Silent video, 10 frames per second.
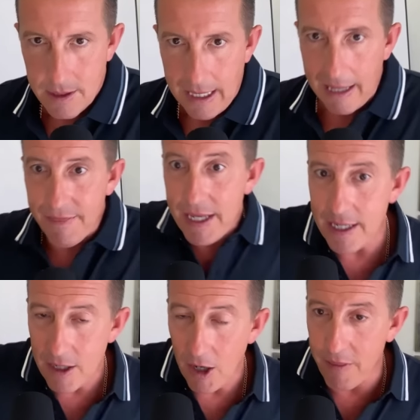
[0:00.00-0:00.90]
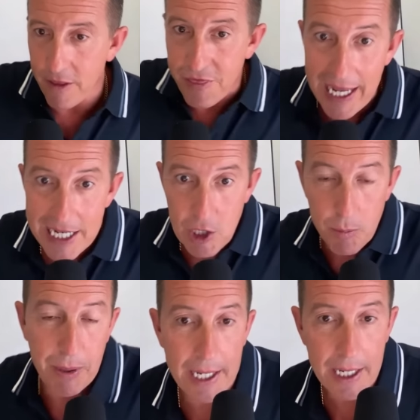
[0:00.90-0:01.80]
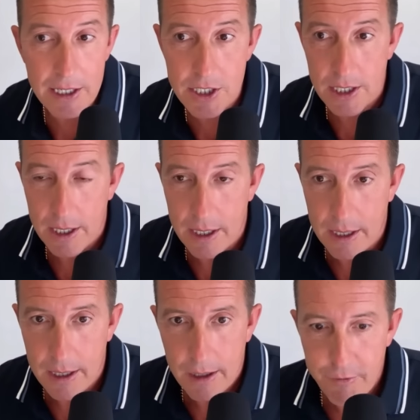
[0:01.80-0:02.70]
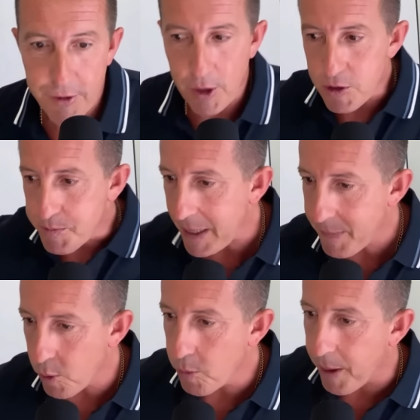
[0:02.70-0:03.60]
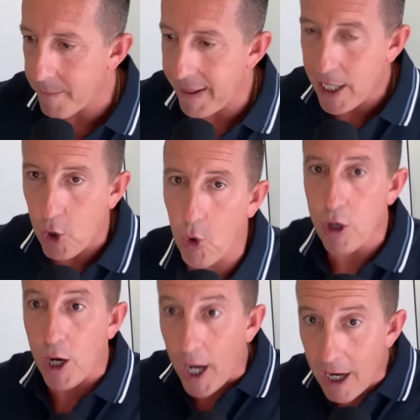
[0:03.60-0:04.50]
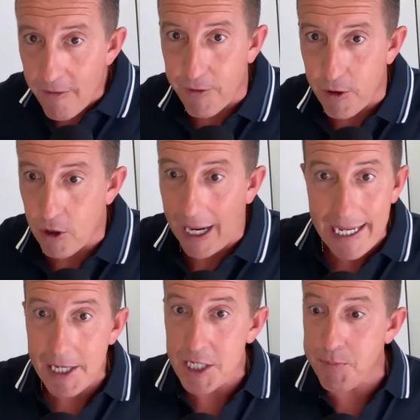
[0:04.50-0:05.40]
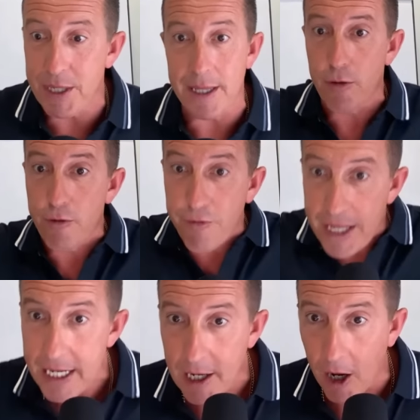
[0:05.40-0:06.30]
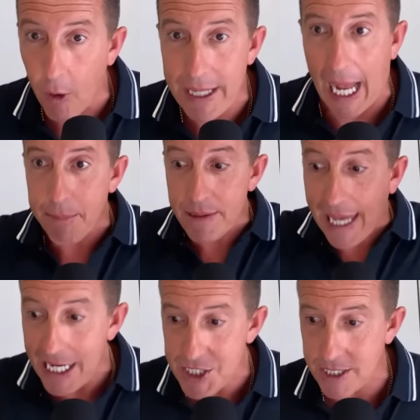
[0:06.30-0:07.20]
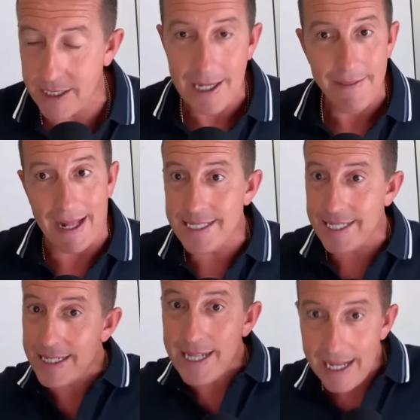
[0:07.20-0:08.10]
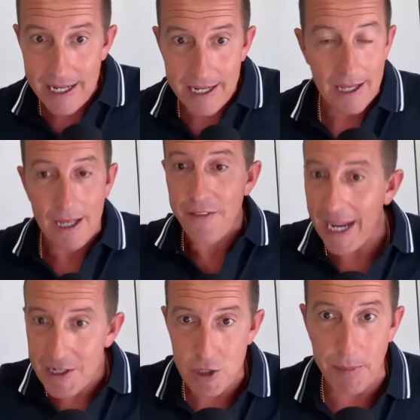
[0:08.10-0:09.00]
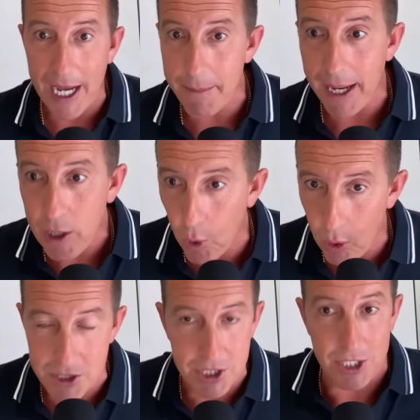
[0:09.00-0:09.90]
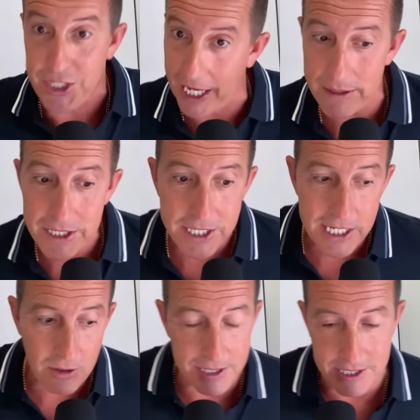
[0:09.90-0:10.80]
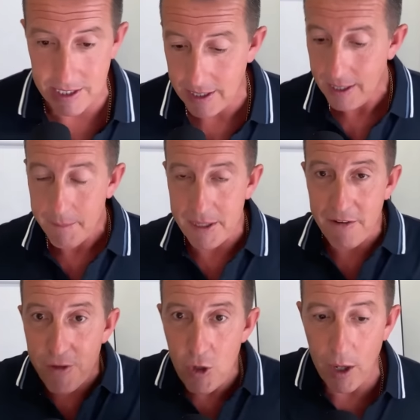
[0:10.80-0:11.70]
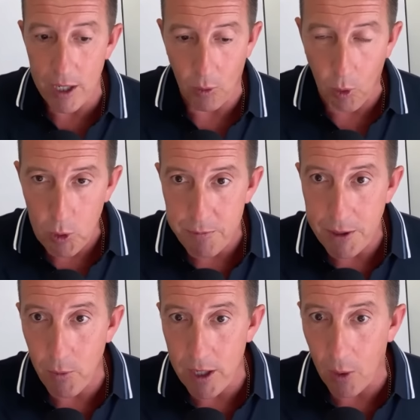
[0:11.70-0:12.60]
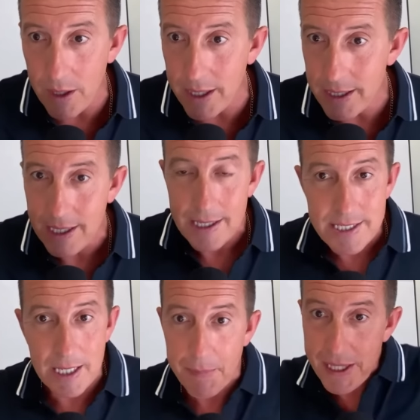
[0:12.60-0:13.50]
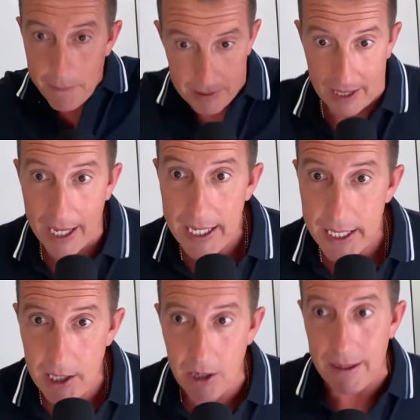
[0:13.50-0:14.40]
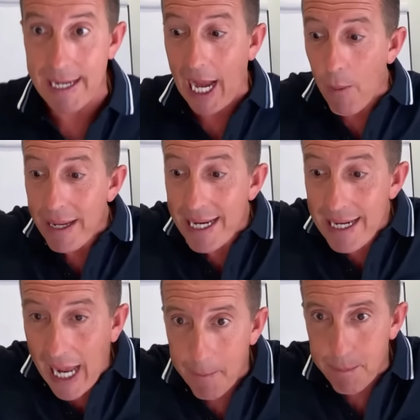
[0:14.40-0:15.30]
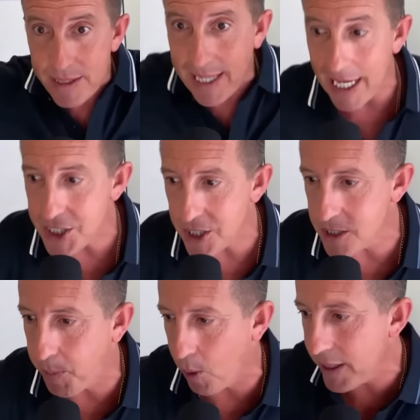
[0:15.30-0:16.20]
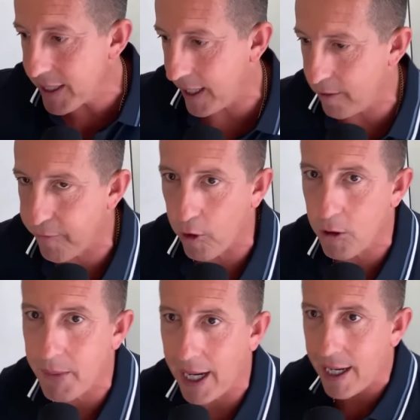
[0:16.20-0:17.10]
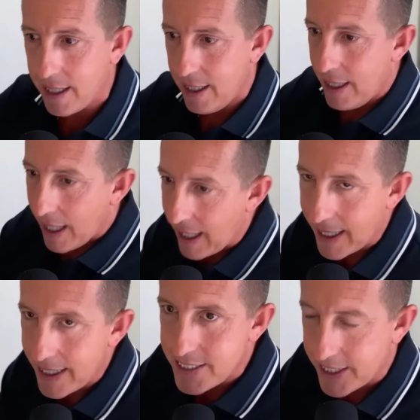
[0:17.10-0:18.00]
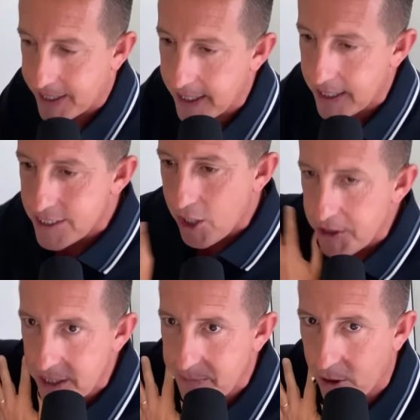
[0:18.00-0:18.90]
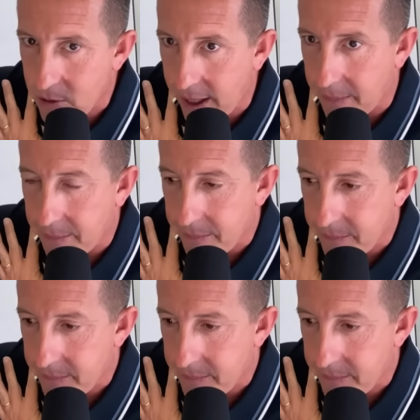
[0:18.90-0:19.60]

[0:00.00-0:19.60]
And then on the thank you page, for those people who bought my core offer, I can just put a little video and application that says, hey, thanks for buying my course, Challenge Secrets. But if you want to work with me one-on-one, simply apply here. And now I get applications pouring in for my high ticket consulting program.